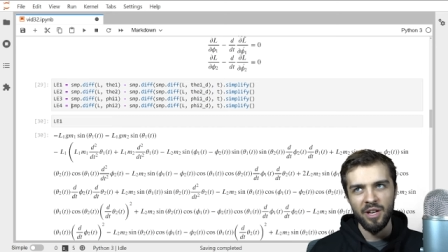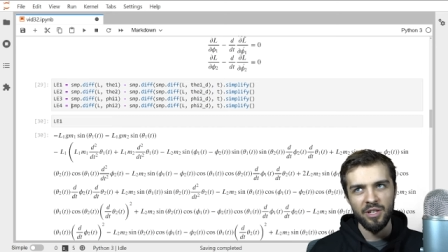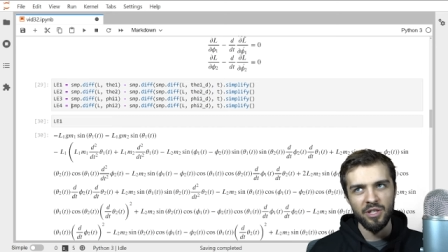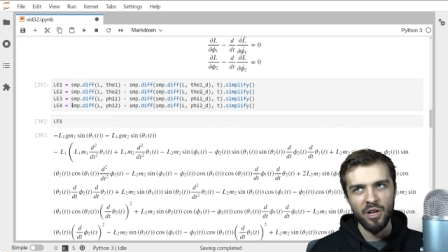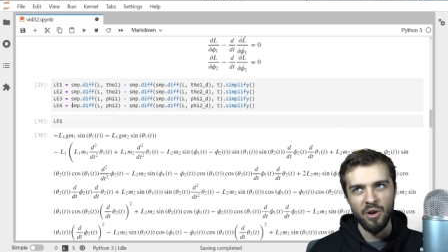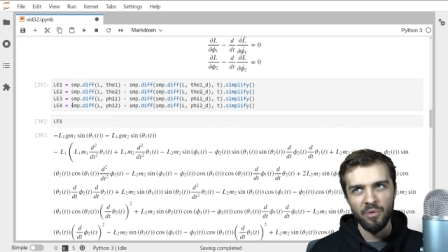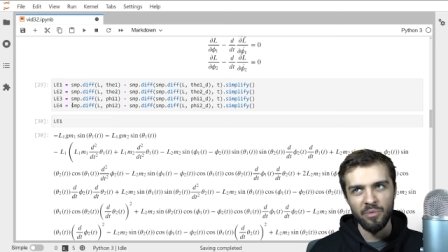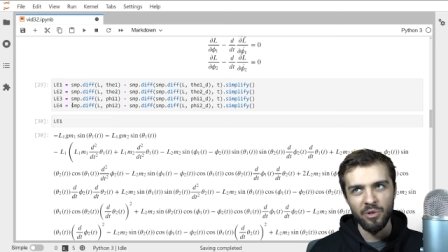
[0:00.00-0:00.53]

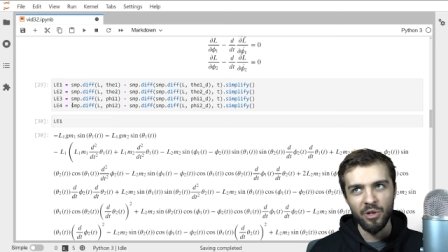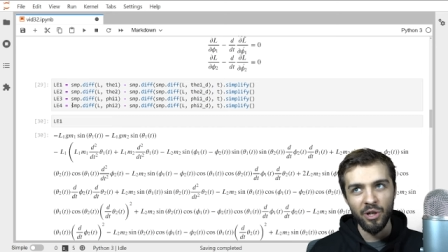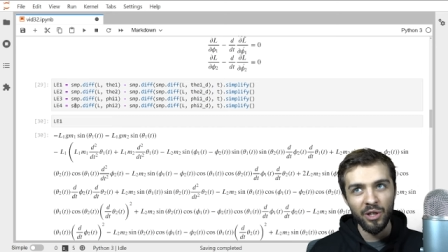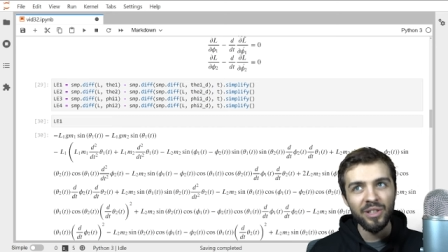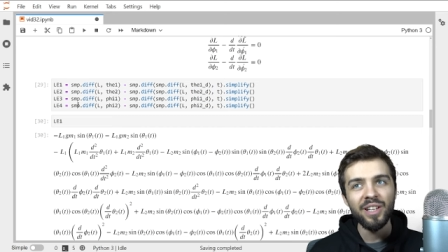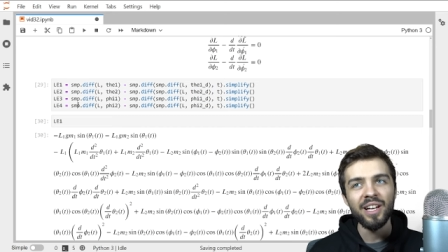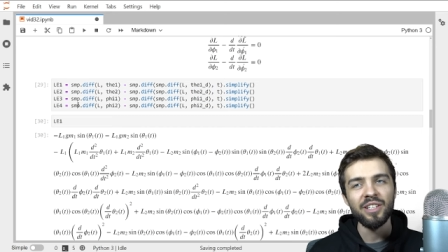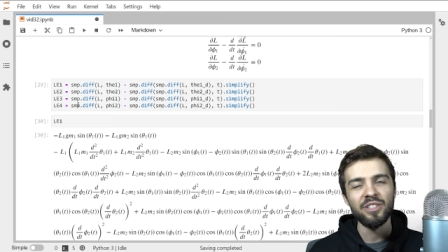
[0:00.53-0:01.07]
So
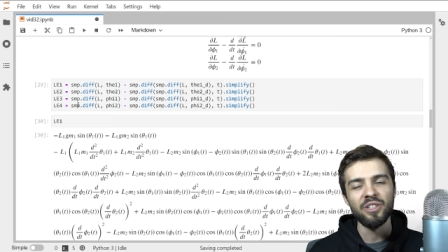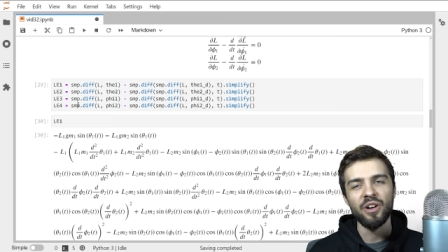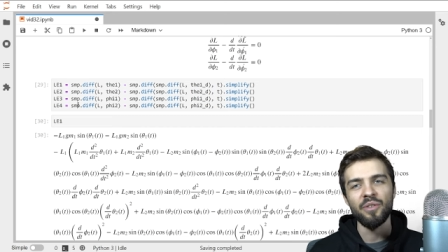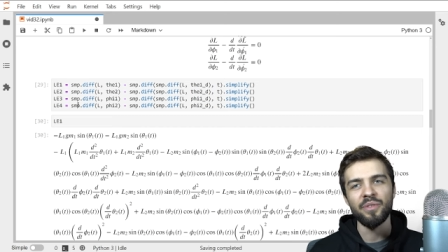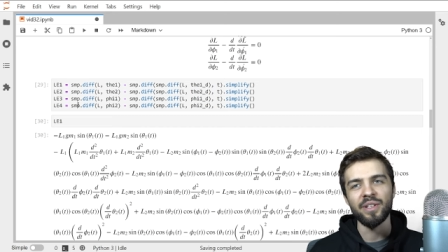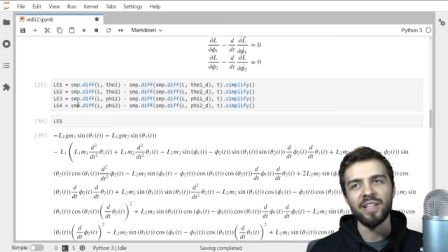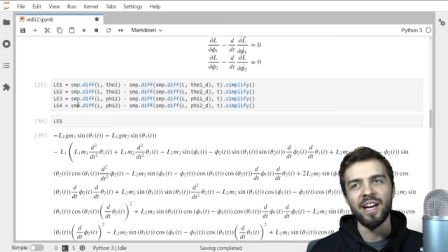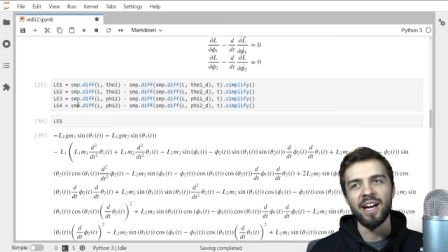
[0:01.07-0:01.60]
good luck
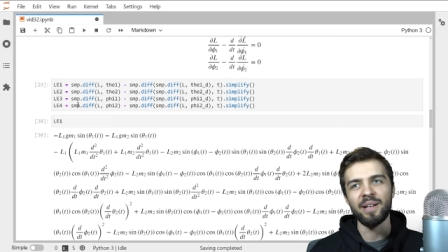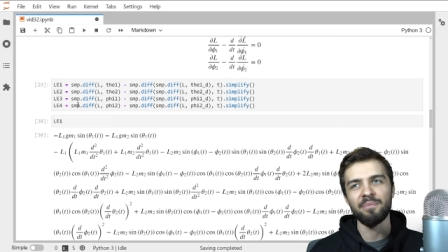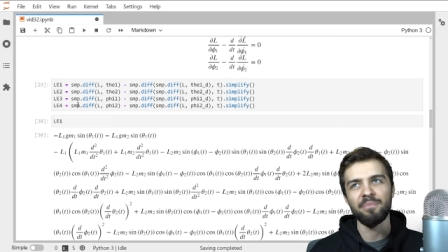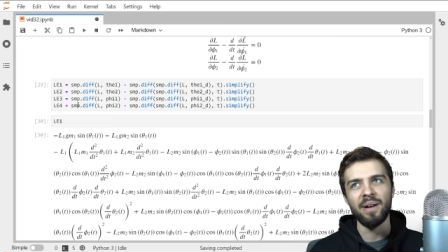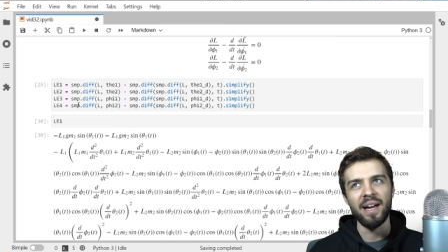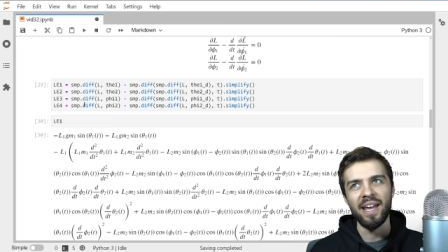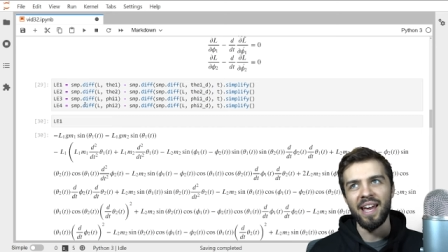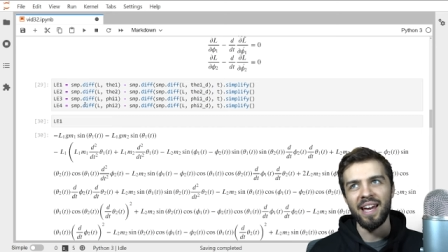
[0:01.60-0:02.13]
solving
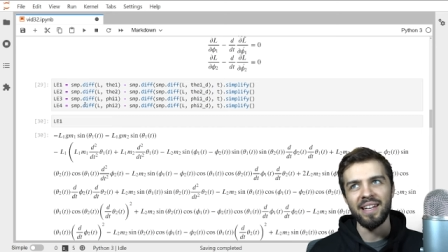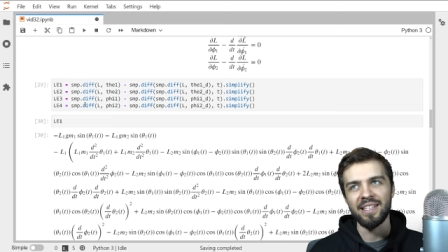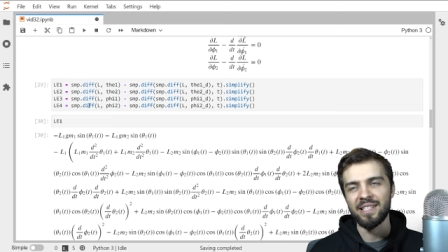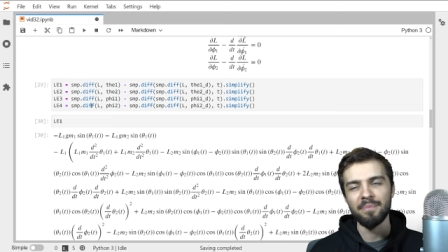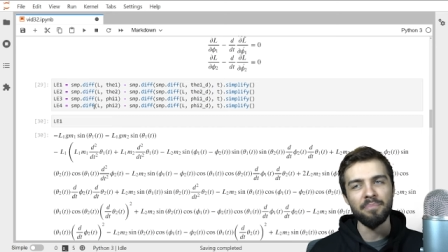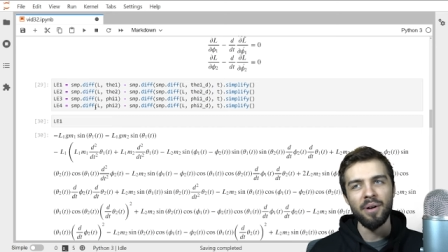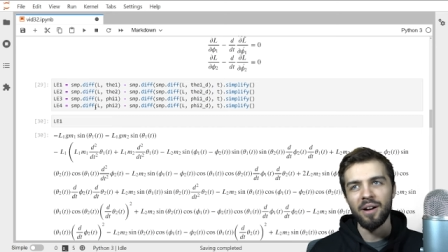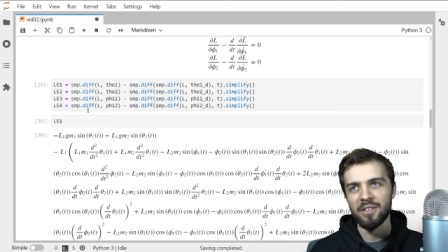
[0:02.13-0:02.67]
that by hand.
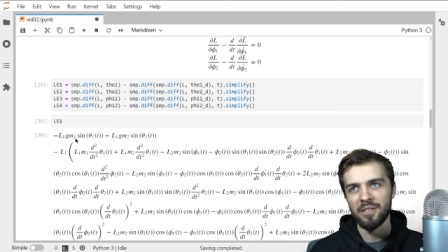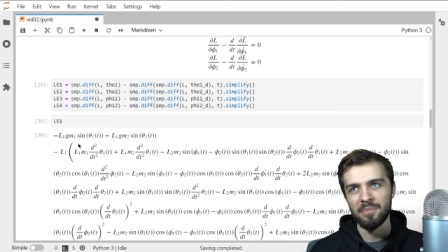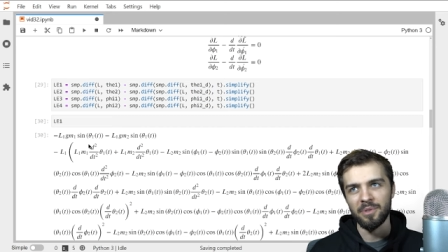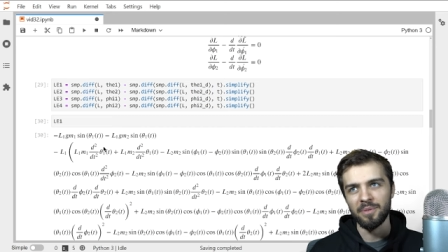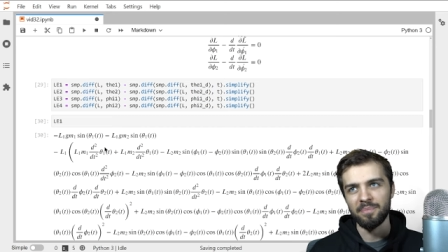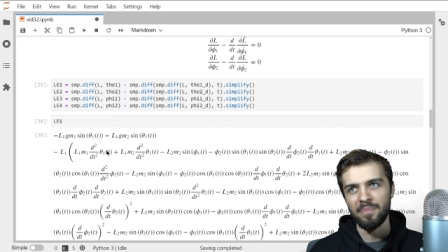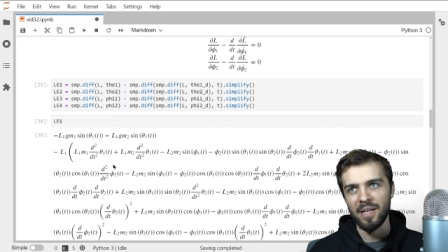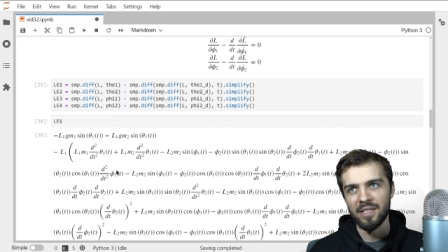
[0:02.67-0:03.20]
It's
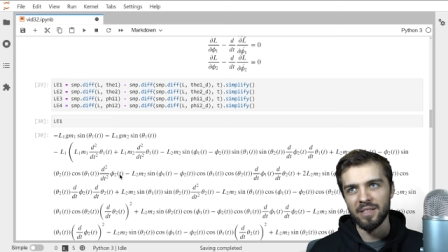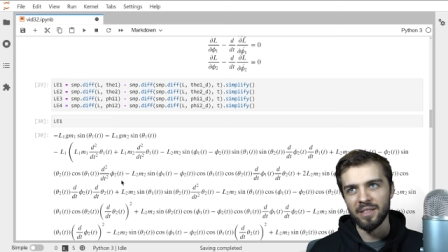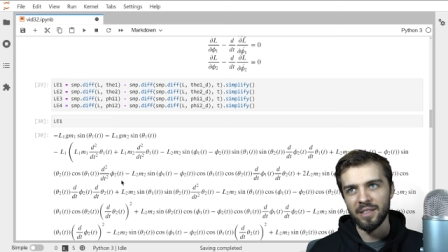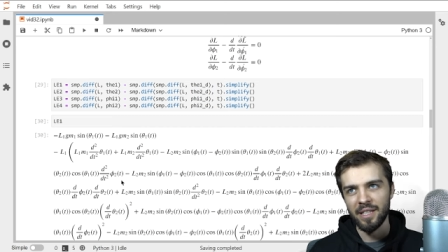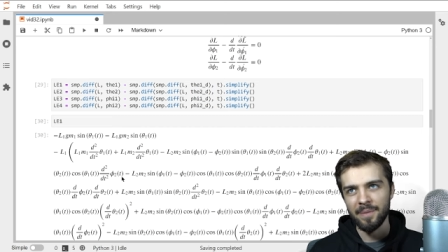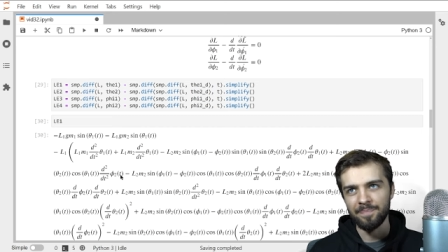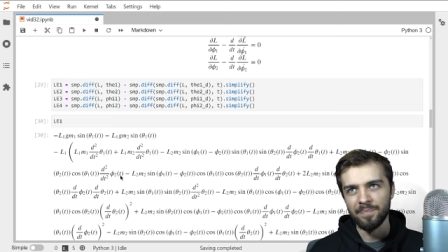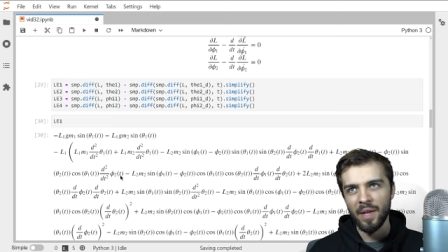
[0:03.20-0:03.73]
impossible,
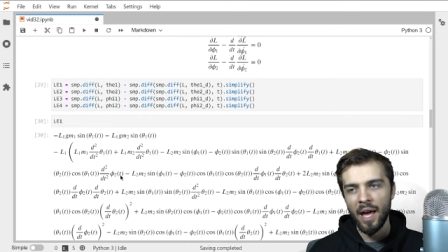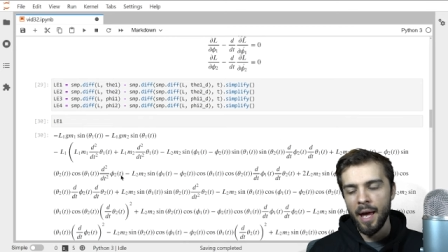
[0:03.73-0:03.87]
basically.